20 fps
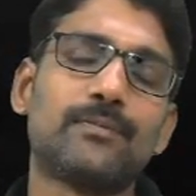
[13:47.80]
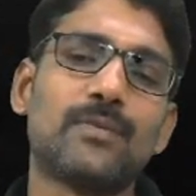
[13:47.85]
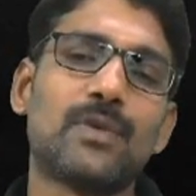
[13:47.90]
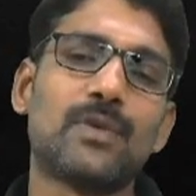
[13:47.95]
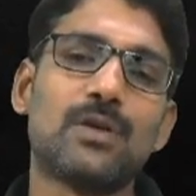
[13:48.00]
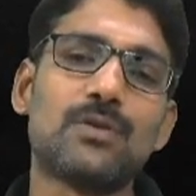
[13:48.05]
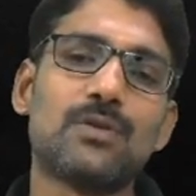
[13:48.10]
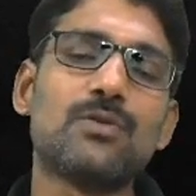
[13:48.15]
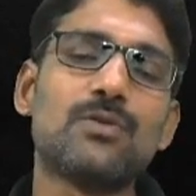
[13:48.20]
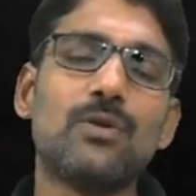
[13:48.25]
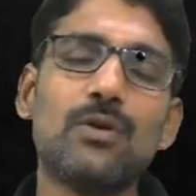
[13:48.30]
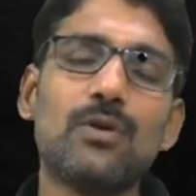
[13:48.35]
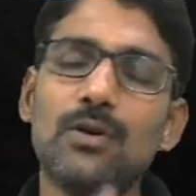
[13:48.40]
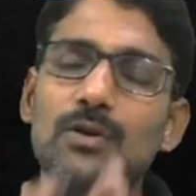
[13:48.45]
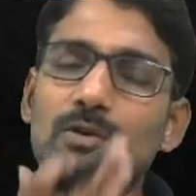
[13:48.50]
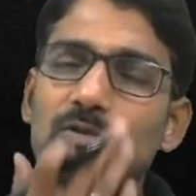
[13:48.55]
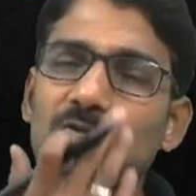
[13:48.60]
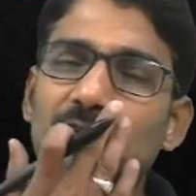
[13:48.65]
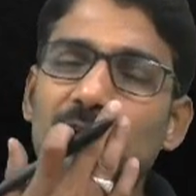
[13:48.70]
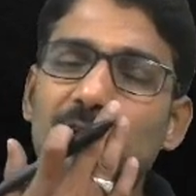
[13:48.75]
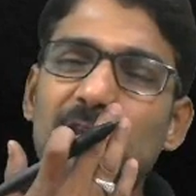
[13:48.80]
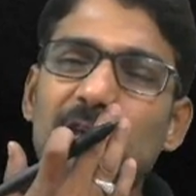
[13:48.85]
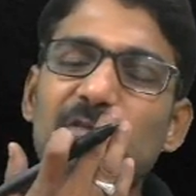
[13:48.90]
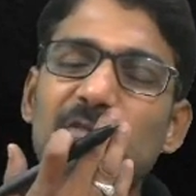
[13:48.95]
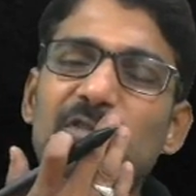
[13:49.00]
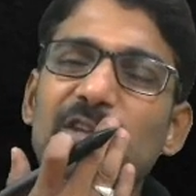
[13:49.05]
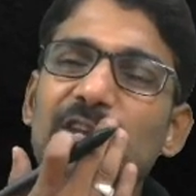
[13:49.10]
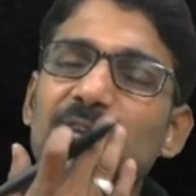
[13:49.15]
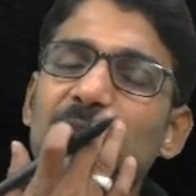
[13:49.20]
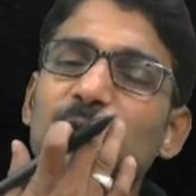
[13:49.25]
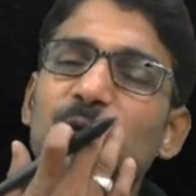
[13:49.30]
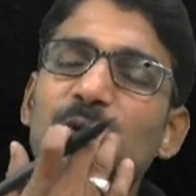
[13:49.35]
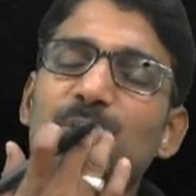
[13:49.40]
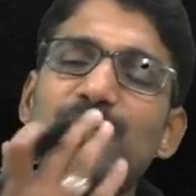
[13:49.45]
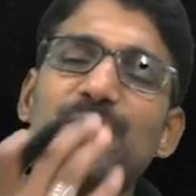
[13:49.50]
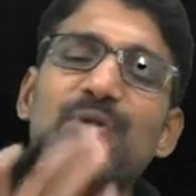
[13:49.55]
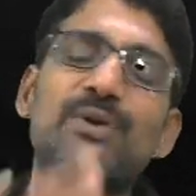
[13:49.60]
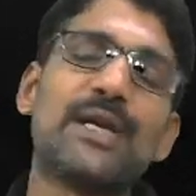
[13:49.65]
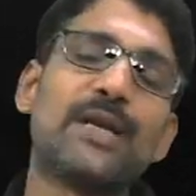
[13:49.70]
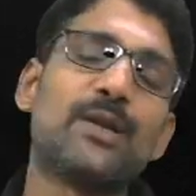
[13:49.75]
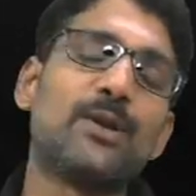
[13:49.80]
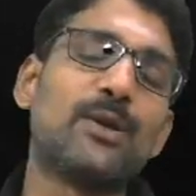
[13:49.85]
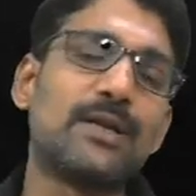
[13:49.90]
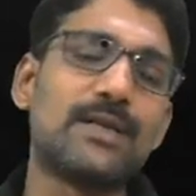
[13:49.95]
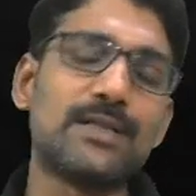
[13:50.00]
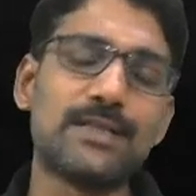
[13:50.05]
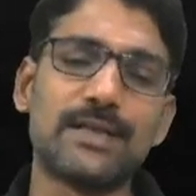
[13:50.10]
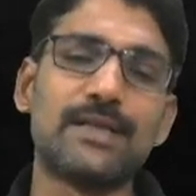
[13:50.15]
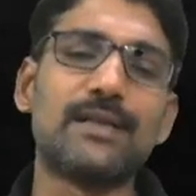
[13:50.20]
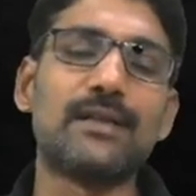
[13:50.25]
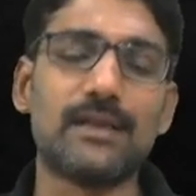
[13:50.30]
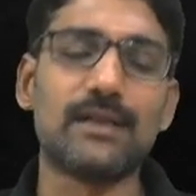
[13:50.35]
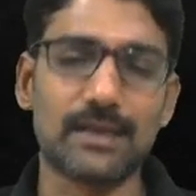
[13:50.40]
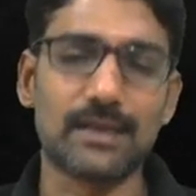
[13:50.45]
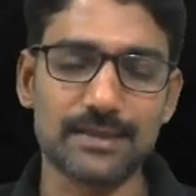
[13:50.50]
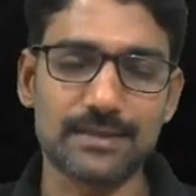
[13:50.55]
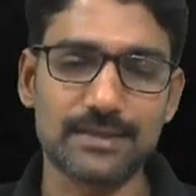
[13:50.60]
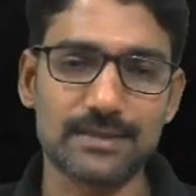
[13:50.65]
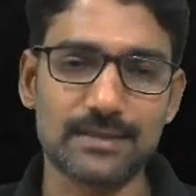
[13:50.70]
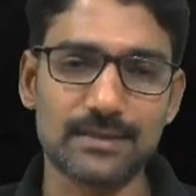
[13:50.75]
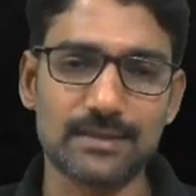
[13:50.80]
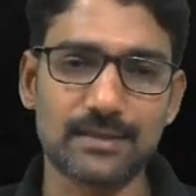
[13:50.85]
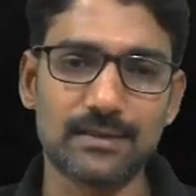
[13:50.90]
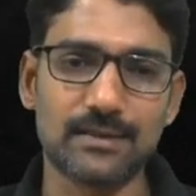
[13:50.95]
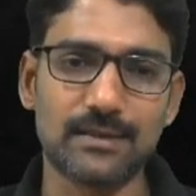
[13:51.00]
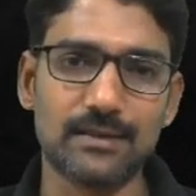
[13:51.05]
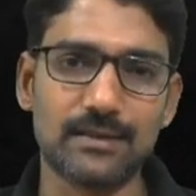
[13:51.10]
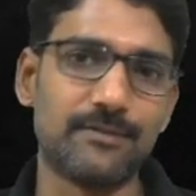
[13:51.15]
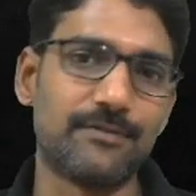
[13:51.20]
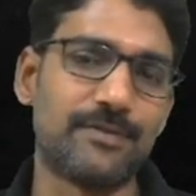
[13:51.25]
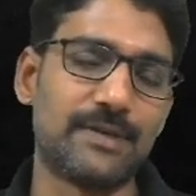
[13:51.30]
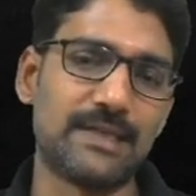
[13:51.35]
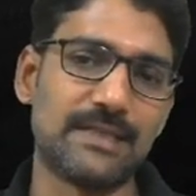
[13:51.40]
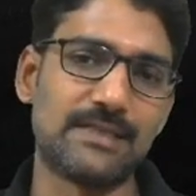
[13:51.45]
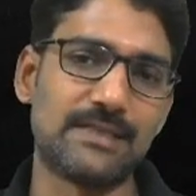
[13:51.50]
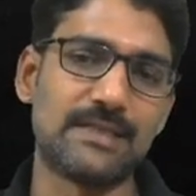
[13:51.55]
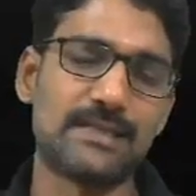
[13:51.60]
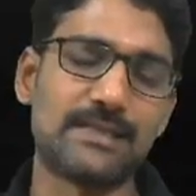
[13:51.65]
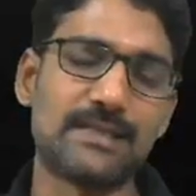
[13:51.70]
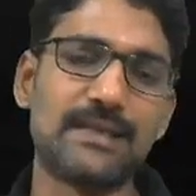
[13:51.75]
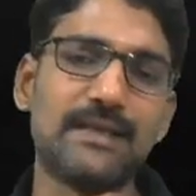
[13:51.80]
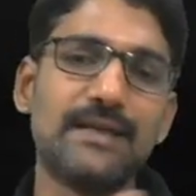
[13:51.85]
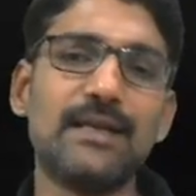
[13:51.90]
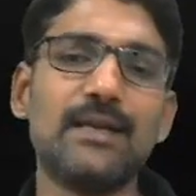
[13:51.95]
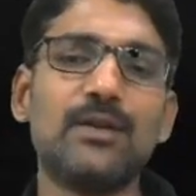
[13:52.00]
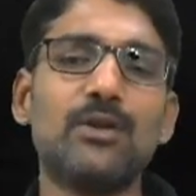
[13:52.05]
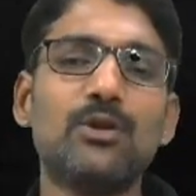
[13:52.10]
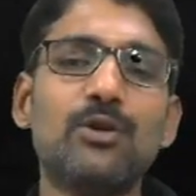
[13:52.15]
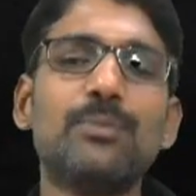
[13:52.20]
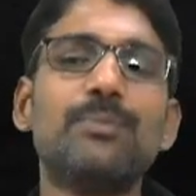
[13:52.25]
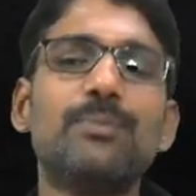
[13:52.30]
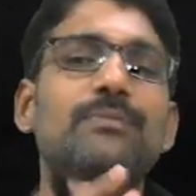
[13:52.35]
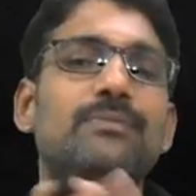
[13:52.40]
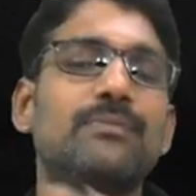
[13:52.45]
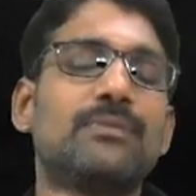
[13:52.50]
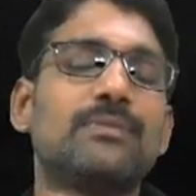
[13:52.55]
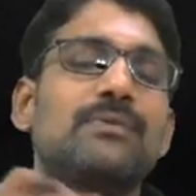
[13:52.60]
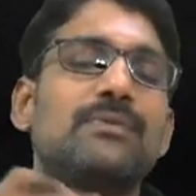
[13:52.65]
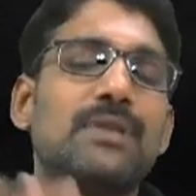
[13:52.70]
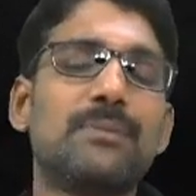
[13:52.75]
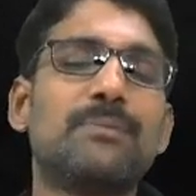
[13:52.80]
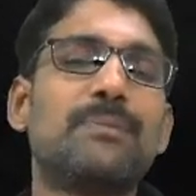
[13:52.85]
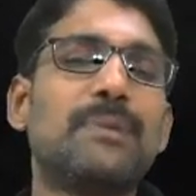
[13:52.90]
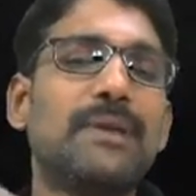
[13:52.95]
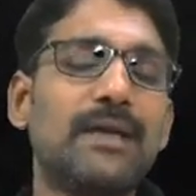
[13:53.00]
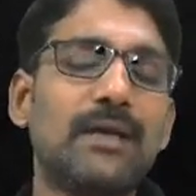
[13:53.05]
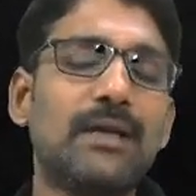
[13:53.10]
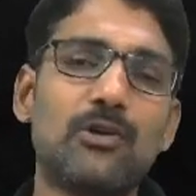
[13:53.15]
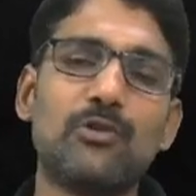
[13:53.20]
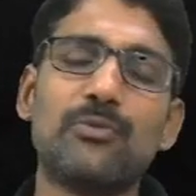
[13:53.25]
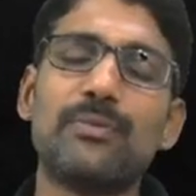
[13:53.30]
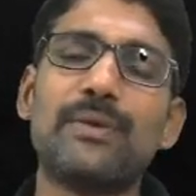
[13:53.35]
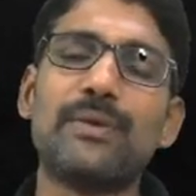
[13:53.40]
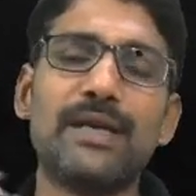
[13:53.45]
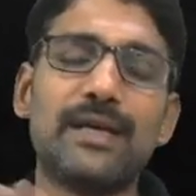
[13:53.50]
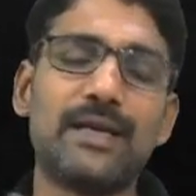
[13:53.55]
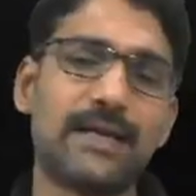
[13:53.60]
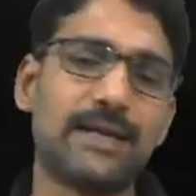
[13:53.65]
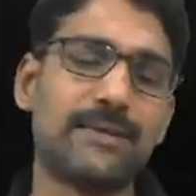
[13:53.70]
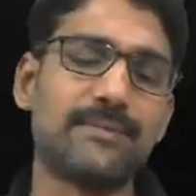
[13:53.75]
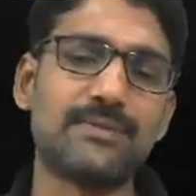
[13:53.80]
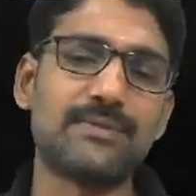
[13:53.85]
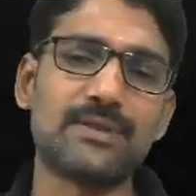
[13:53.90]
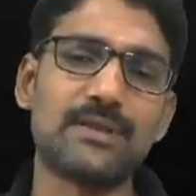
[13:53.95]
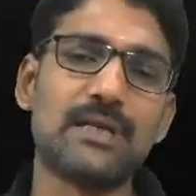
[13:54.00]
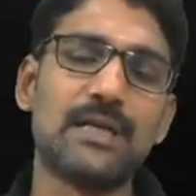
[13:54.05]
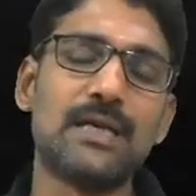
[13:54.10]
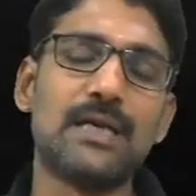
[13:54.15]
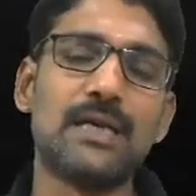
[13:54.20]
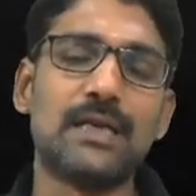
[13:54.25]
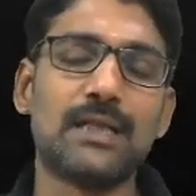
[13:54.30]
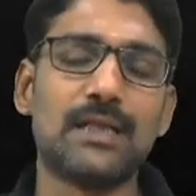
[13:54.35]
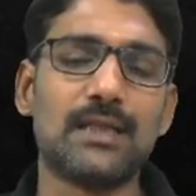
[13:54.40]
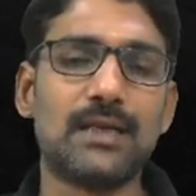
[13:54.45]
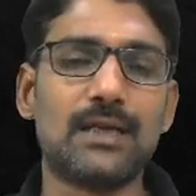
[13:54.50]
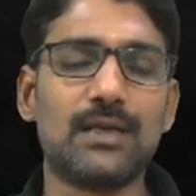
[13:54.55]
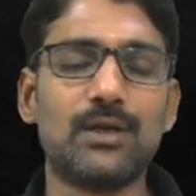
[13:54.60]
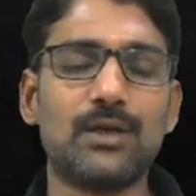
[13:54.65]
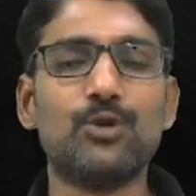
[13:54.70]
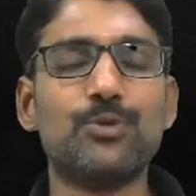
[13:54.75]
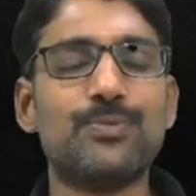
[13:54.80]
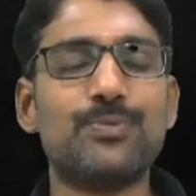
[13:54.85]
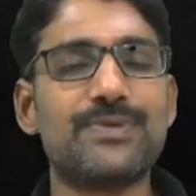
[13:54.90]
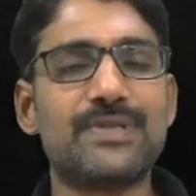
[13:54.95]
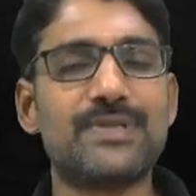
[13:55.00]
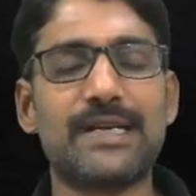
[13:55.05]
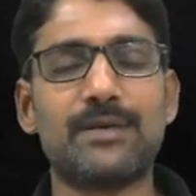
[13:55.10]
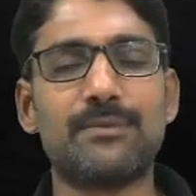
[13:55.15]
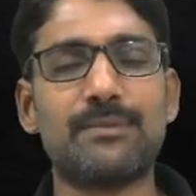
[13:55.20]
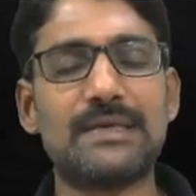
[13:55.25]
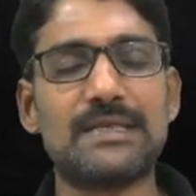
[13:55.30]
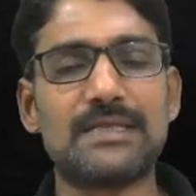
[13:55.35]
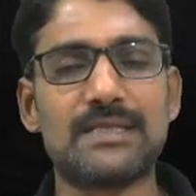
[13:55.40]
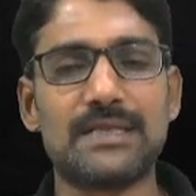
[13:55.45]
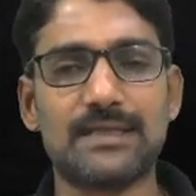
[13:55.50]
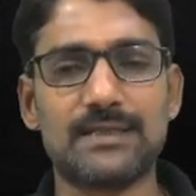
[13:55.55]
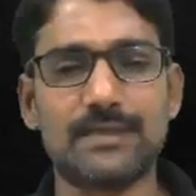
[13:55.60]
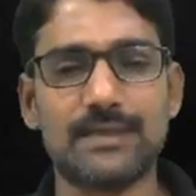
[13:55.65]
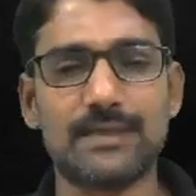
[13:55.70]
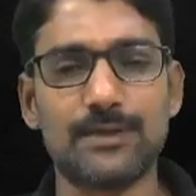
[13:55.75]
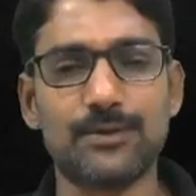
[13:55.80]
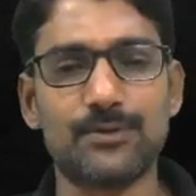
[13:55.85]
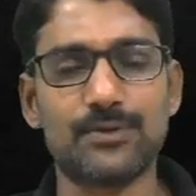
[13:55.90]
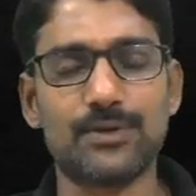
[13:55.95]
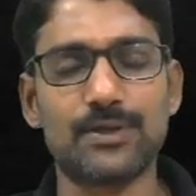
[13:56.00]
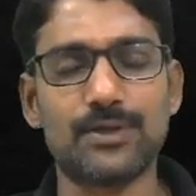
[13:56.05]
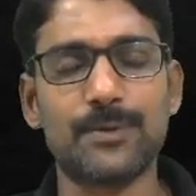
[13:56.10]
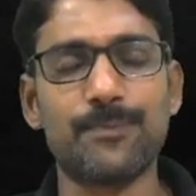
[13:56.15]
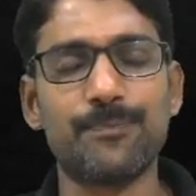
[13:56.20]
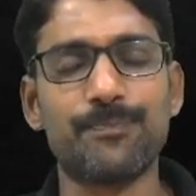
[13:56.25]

So for every loop you cannot generalize. If it is a single loop, simply how many times that loop statements execute.